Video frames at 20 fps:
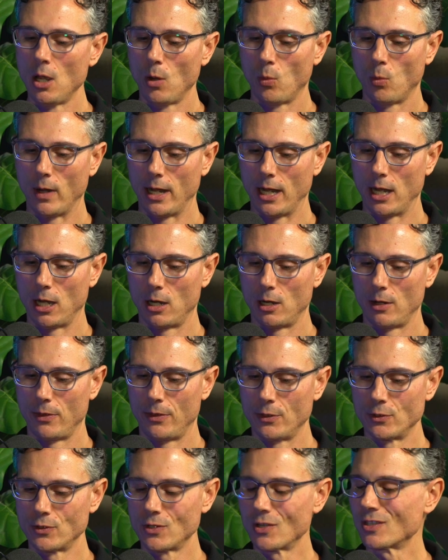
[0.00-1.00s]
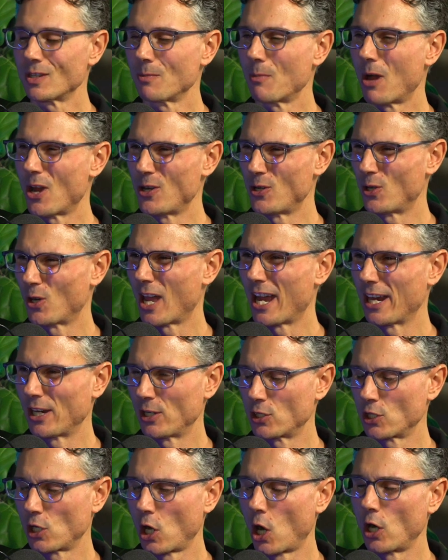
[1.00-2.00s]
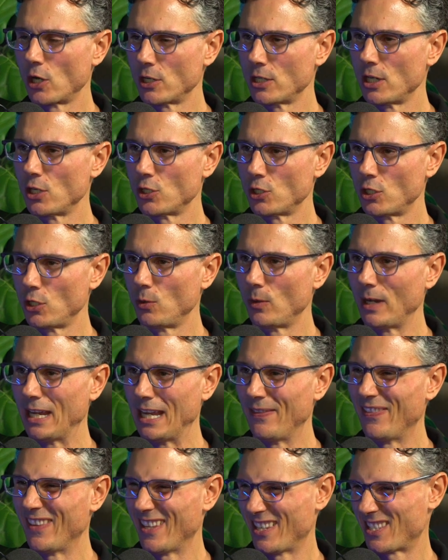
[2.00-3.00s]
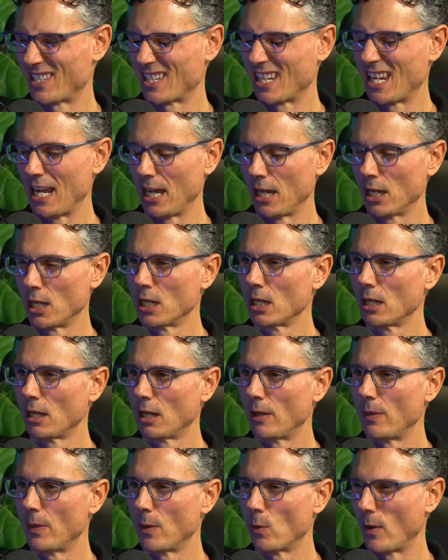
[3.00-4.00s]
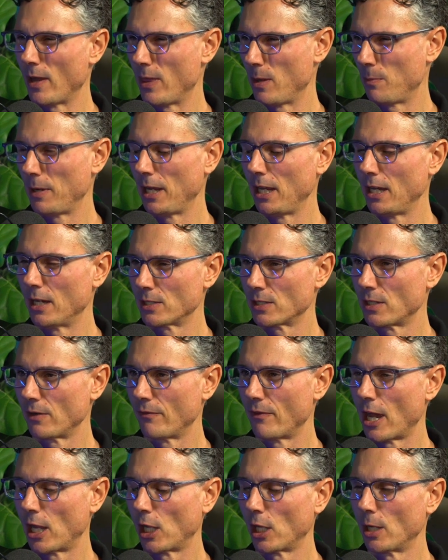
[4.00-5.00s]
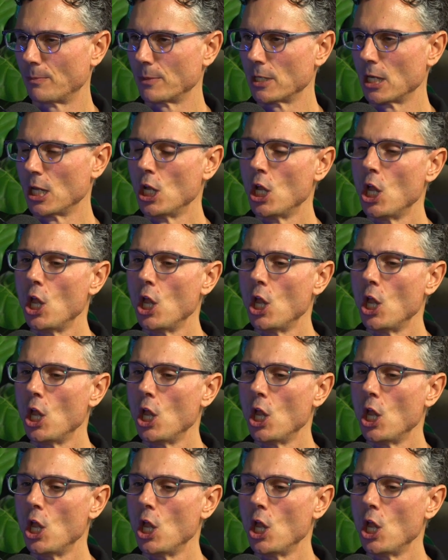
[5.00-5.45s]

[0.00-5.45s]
where there's just some underlying scar tissue in the skin and the way the penis developed.